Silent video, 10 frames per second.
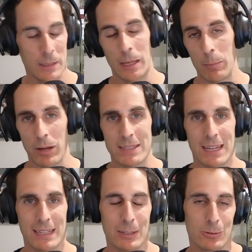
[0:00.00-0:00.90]
And by
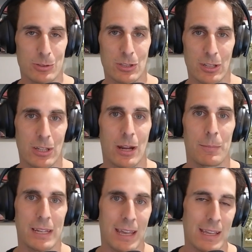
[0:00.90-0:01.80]
technical circuit, I
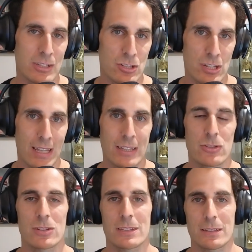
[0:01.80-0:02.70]
mean it has
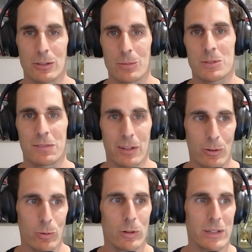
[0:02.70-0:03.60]
challenges in terms of the
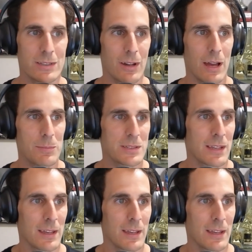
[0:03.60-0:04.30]
corner types.